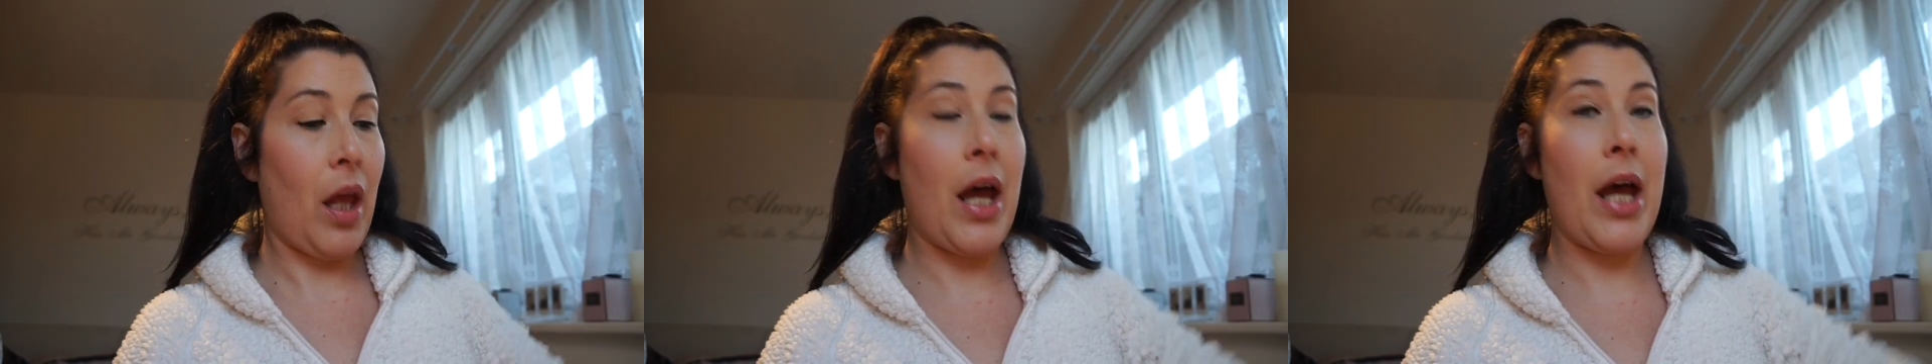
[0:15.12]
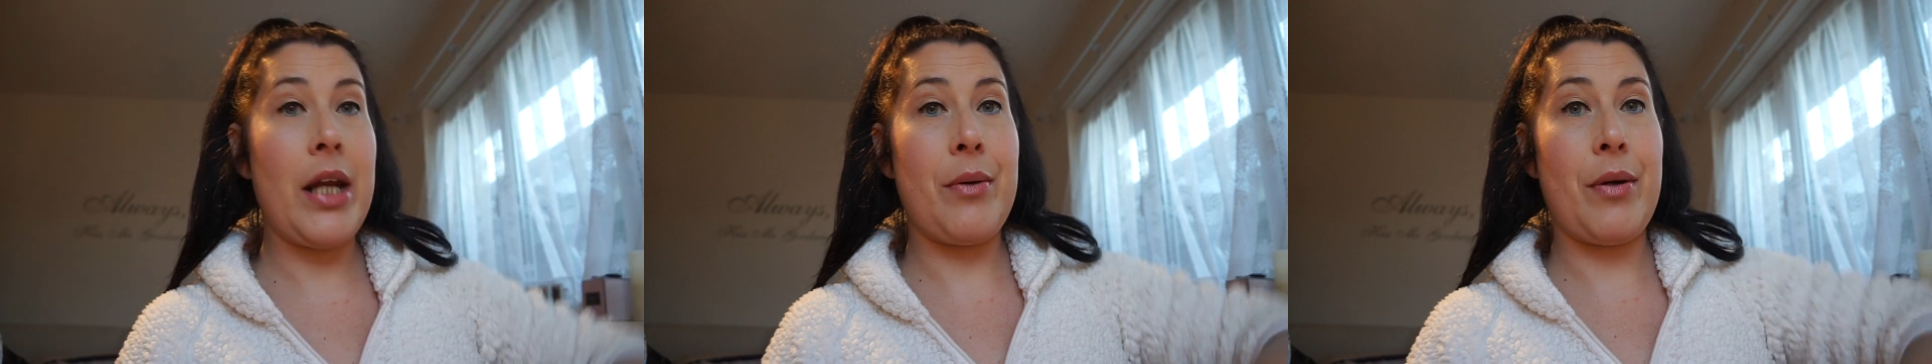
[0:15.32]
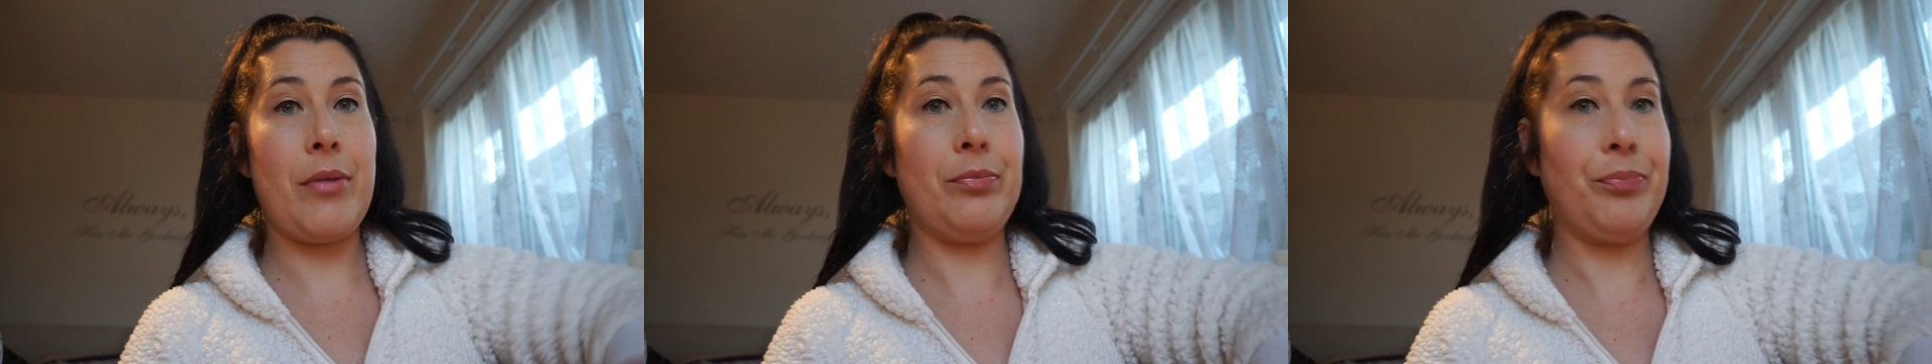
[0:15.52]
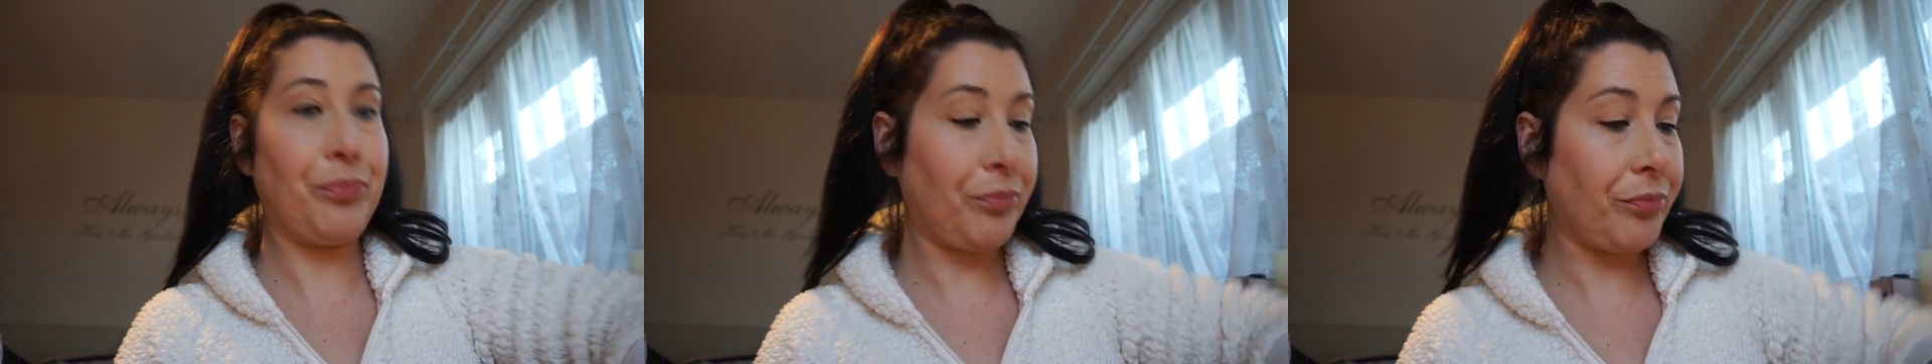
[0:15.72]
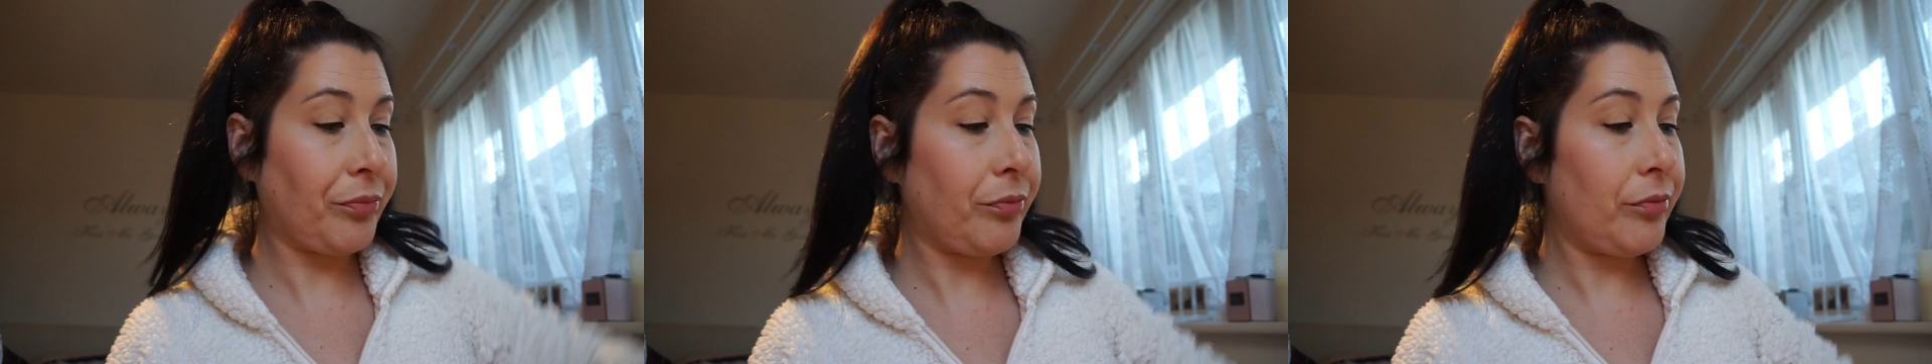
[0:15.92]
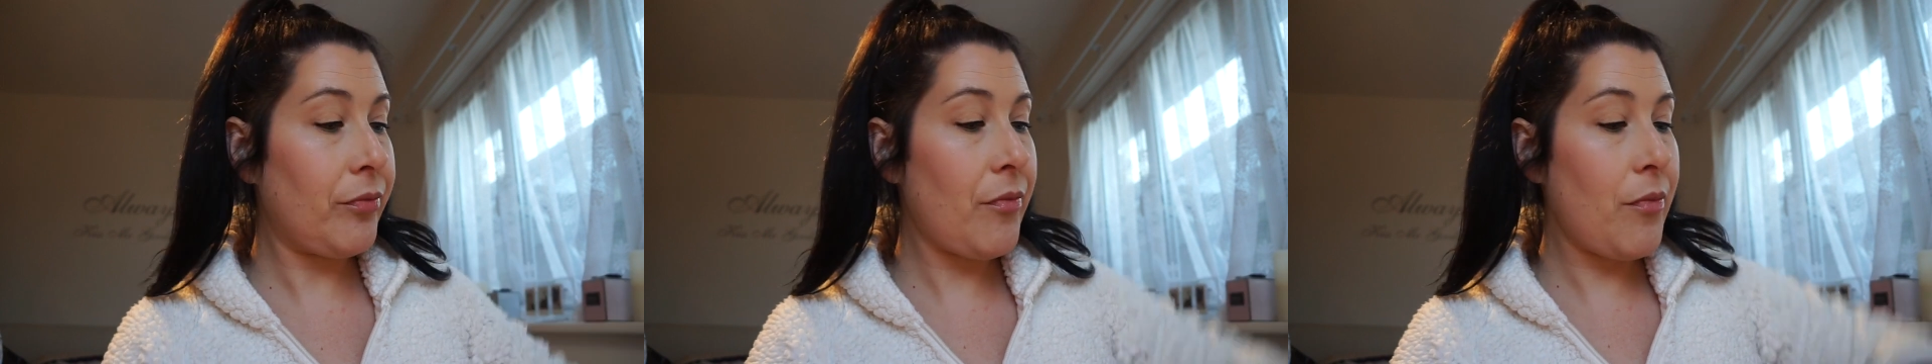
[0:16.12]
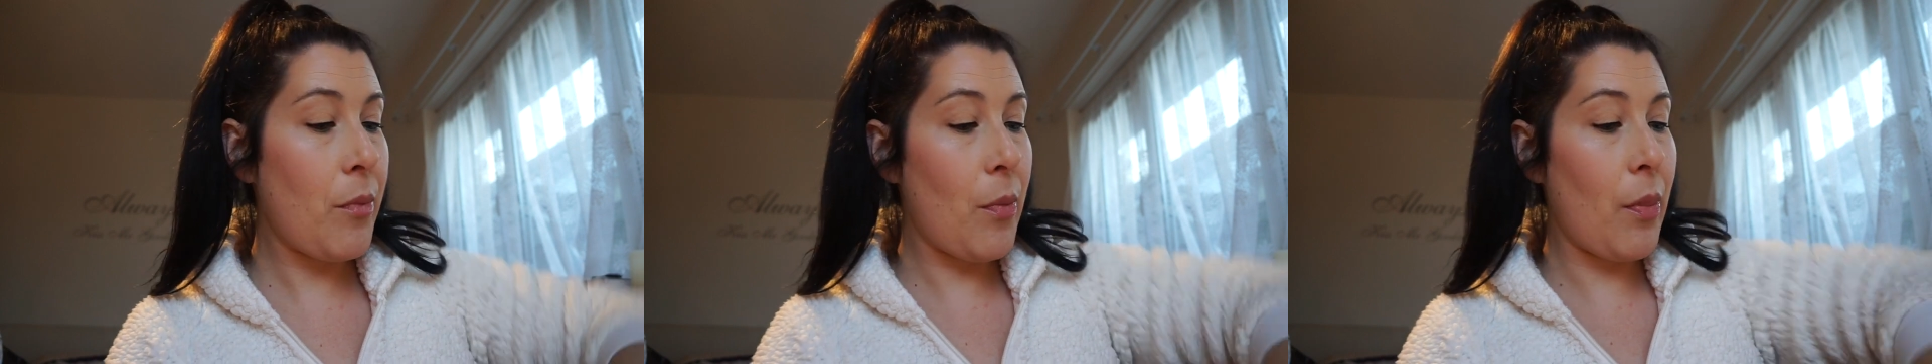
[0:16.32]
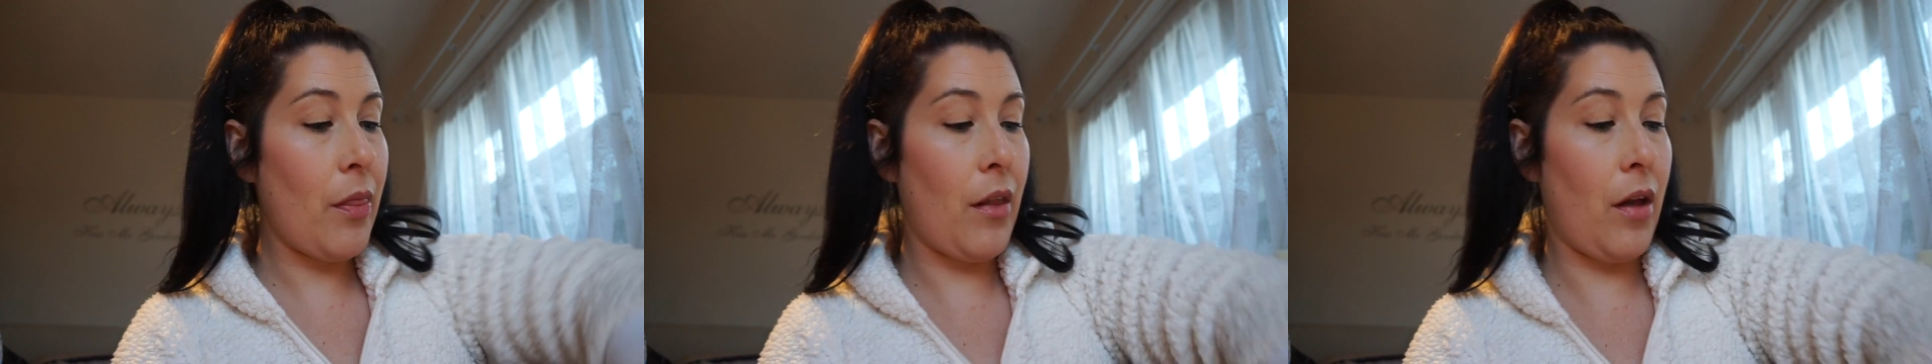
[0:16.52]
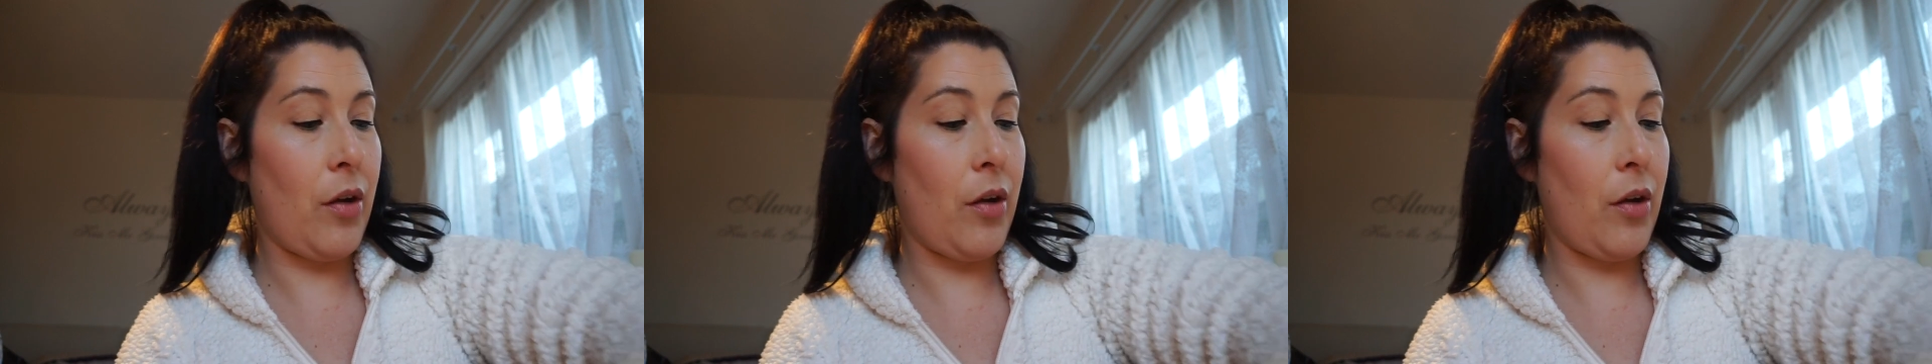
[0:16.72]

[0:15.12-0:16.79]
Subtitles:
Anyway, I